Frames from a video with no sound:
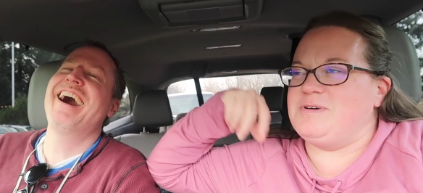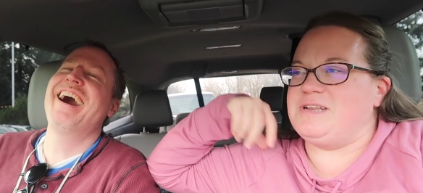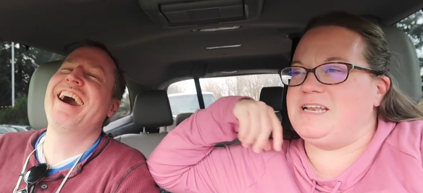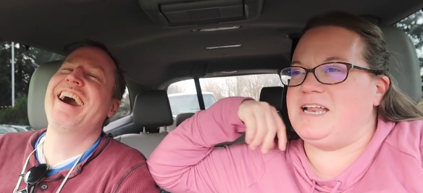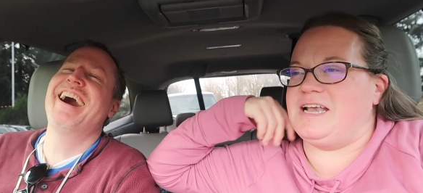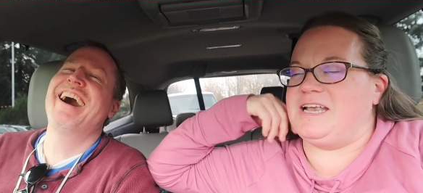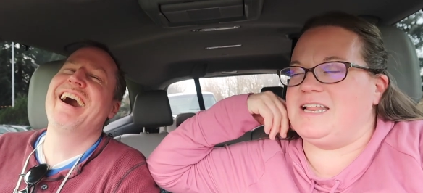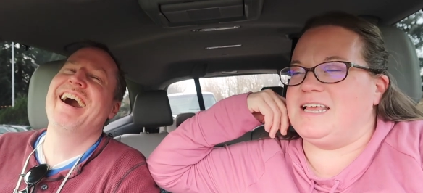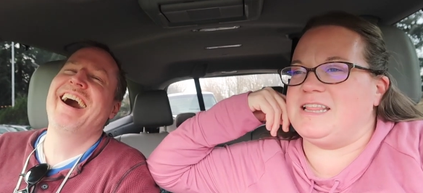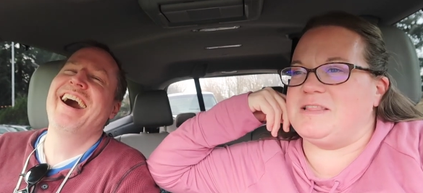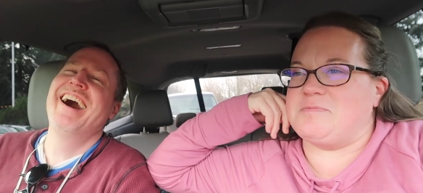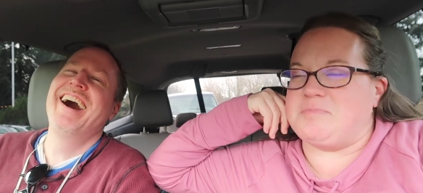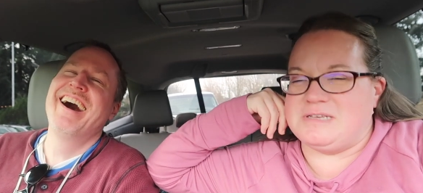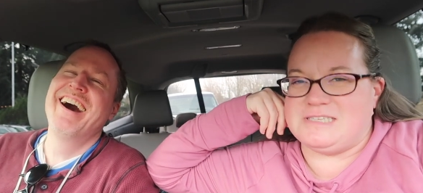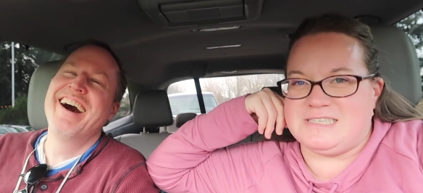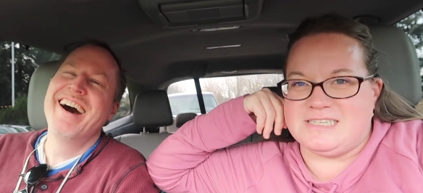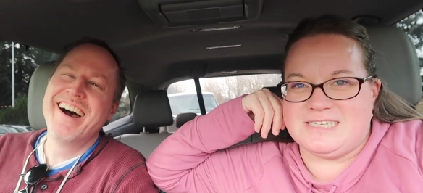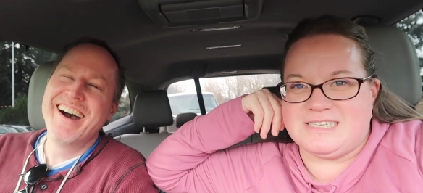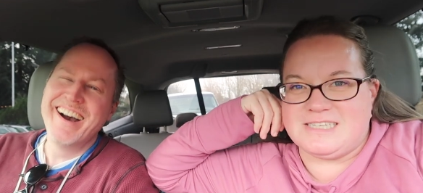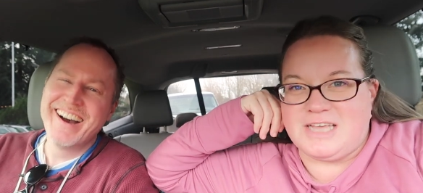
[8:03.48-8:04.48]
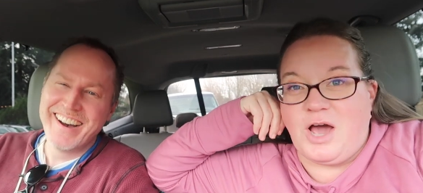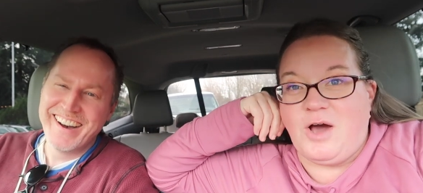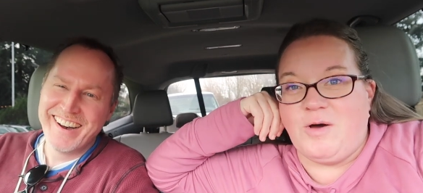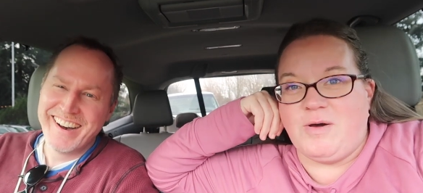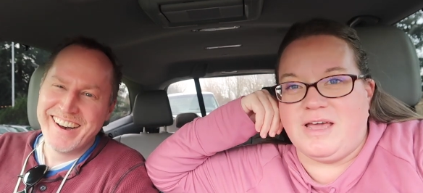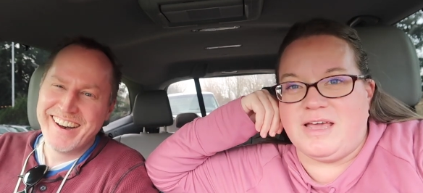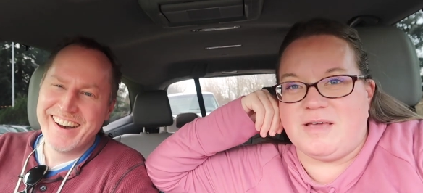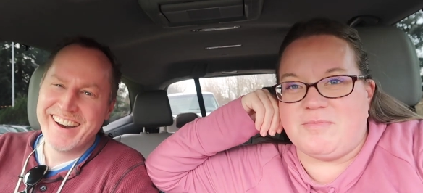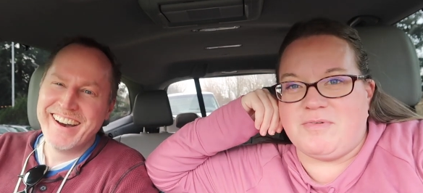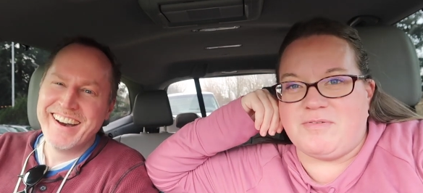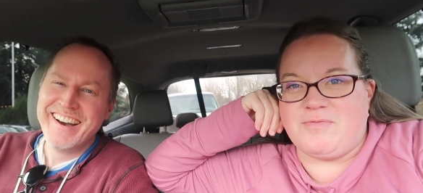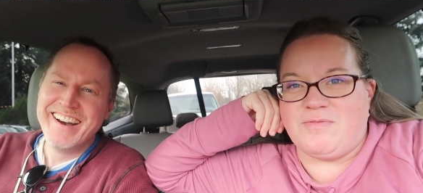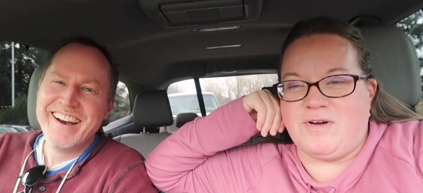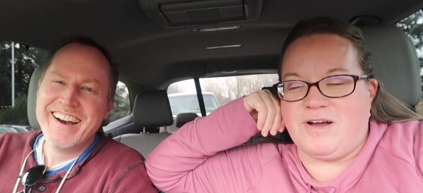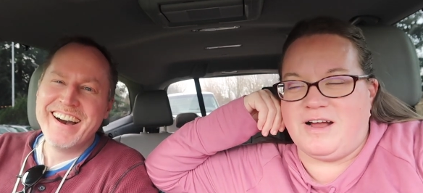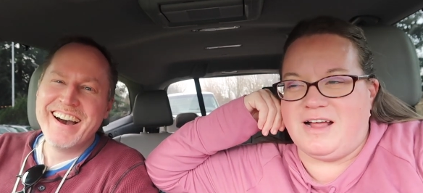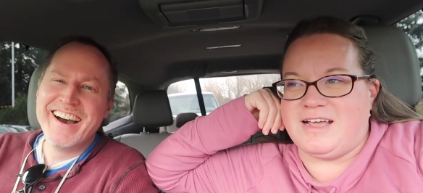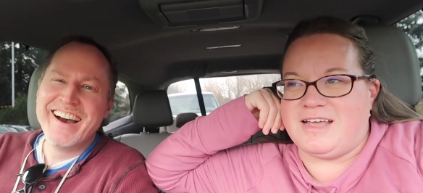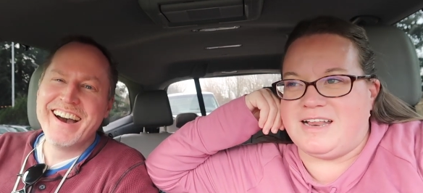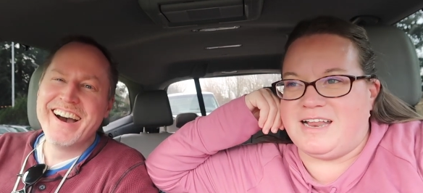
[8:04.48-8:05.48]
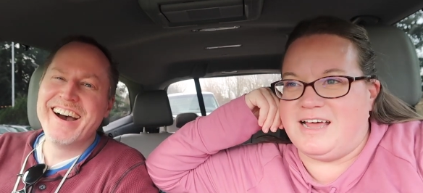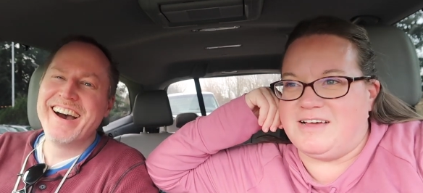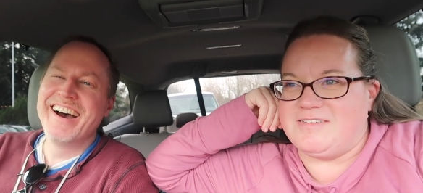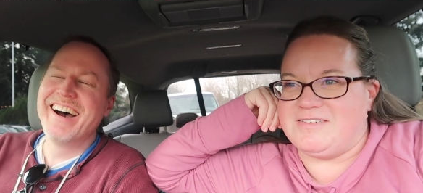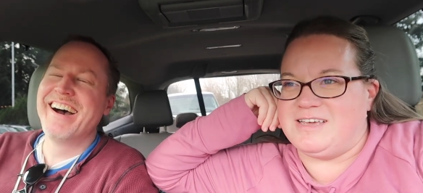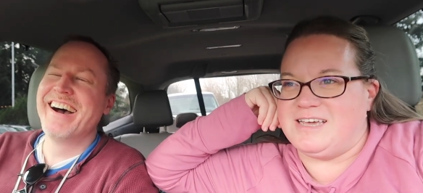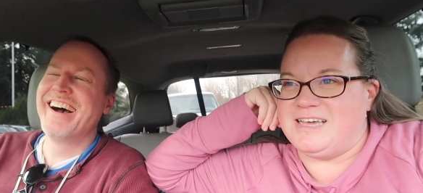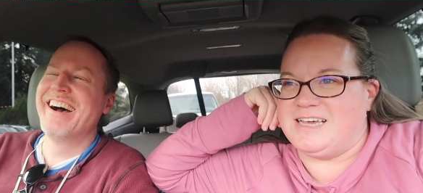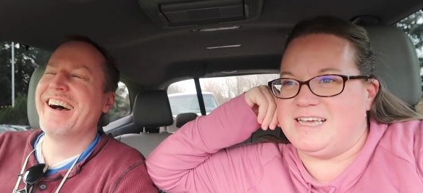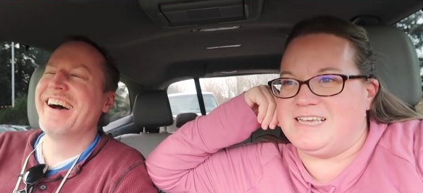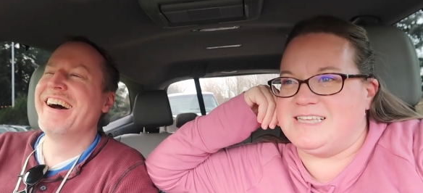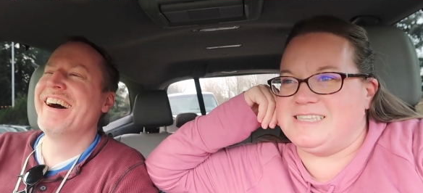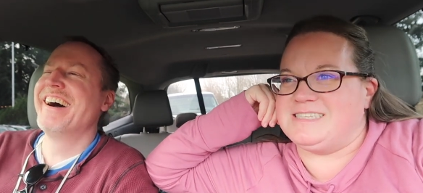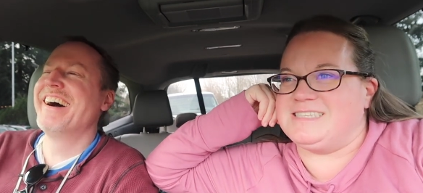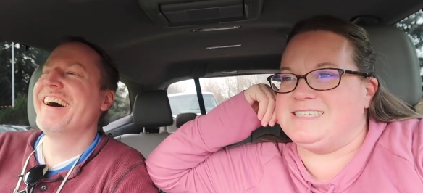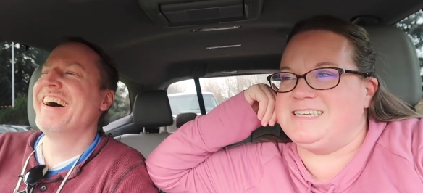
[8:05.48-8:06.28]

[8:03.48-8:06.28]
Speaker 1: we needed to get the business going before I could have kids.